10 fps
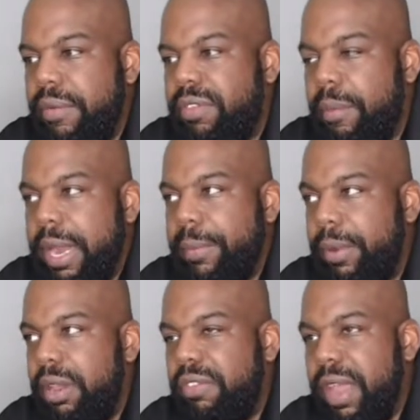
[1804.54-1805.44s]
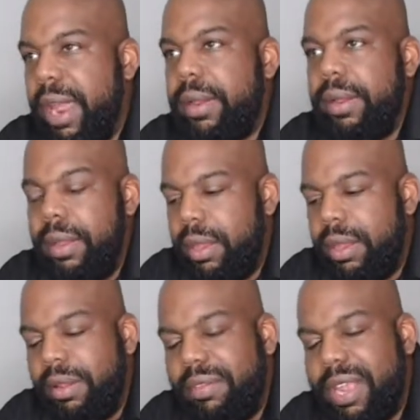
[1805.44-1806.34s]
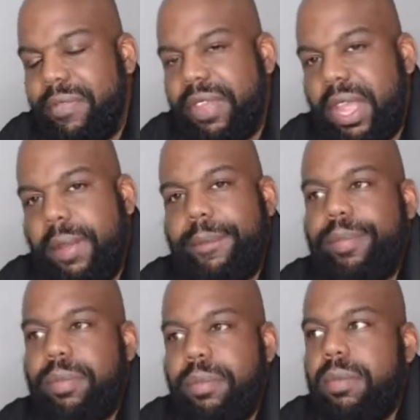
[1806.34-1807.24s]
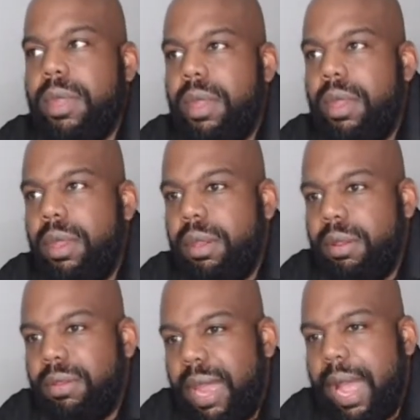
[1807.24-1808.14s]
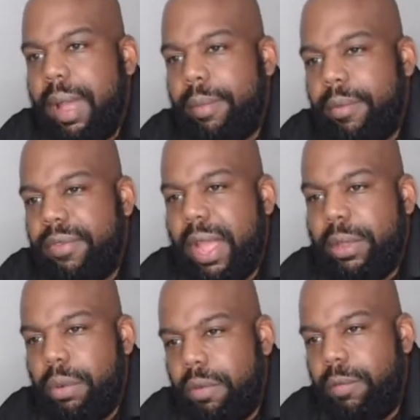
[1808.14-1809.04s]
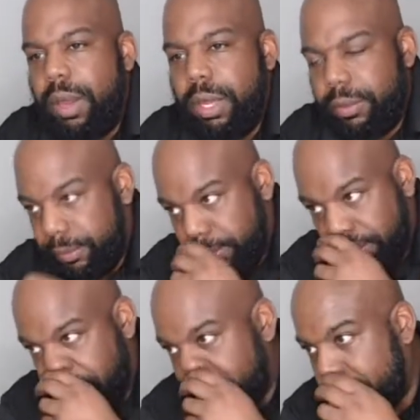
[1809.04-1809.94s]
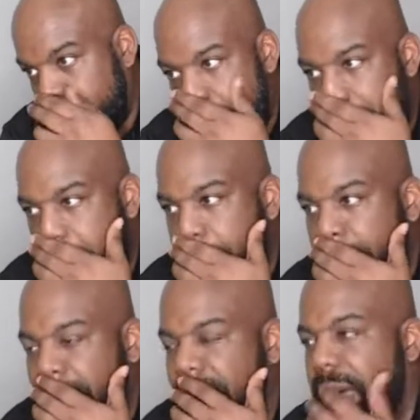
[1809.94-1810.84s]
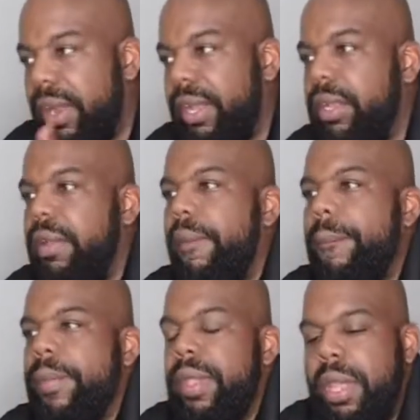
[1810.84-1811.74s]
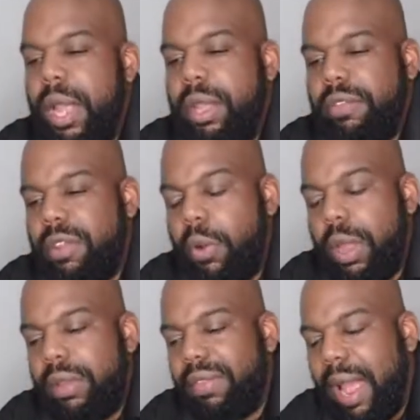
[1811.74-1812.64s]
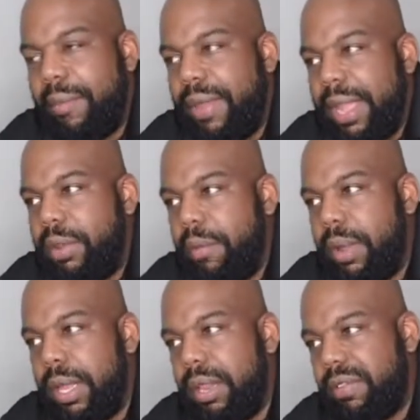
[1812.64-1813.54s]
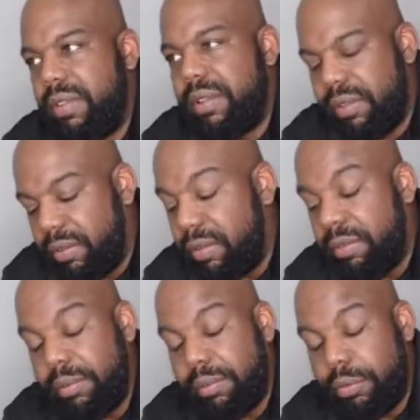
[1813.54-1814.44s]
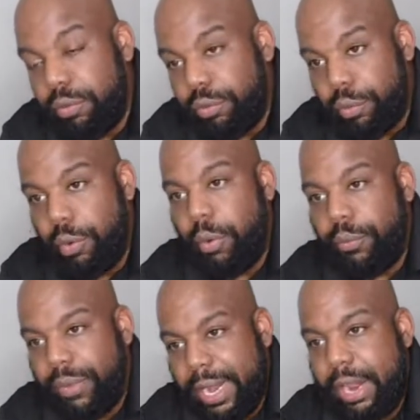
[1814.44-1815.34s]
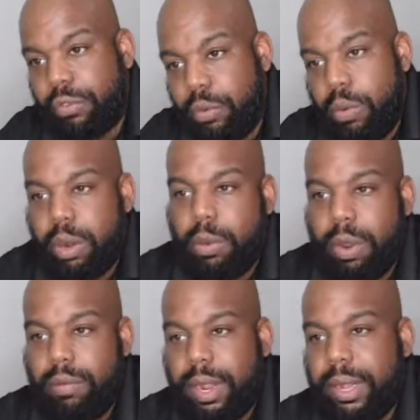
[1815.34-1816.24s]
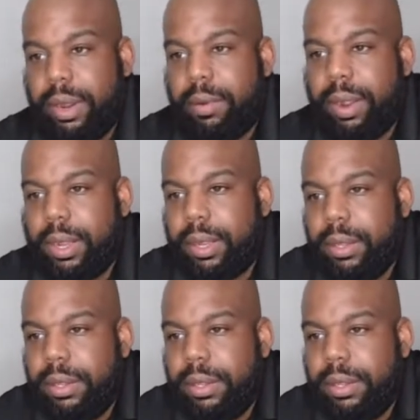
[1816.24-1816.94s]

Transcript: somebody put in the chat, TVM, time value of money. All right. And so in time value of money, this is true financial 101 right here, right?